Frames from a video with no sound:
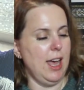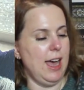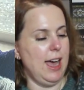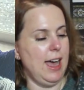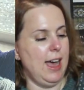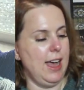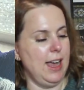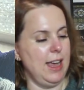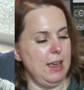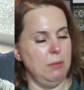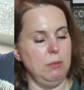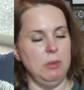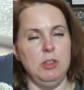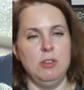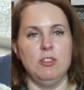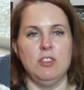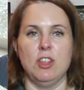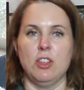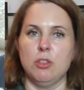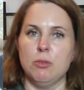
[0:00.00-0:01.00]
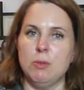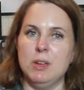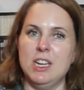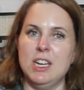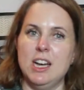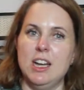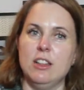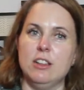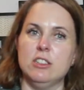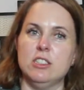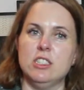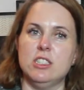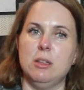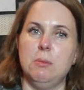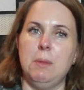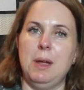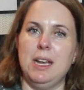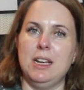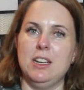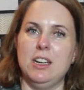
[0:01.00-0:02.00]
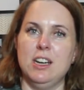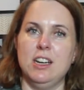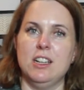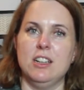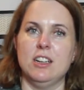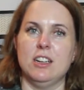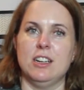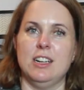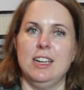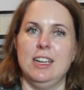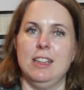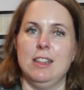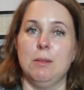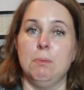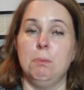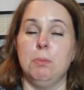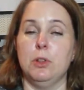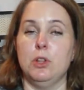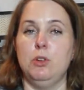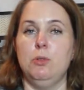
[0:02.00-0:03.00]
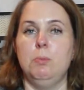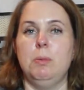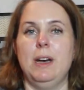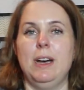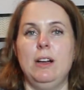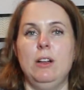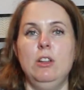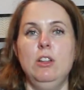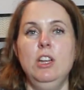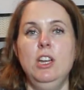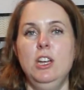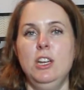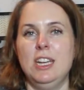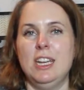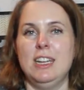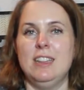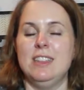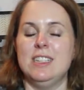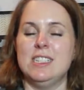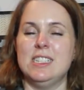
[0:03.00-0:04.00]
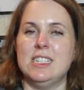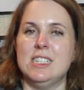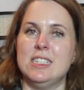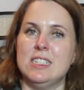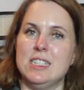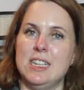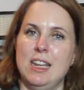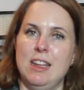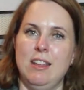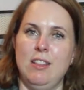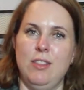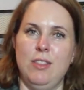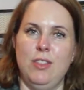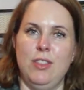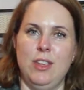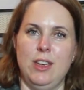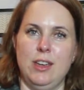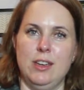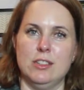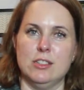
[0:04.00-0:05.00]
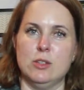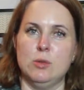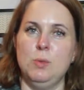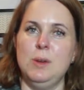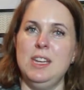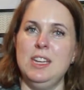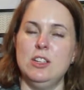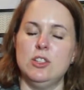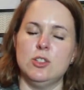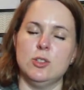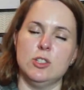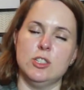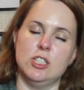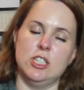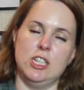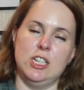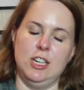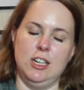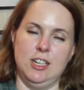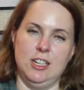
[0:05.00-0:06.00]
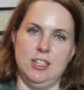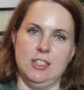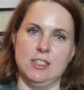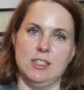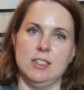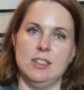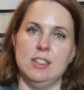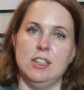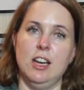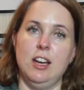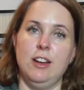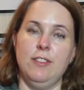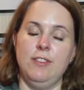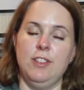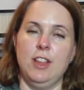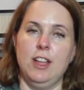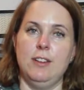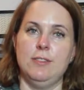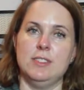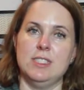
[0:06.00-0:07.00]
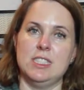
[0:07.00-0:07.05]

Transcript: I am using 3 colors. The main color is Bluebell, and this is in the Sweet Georgia Yarns Tough Love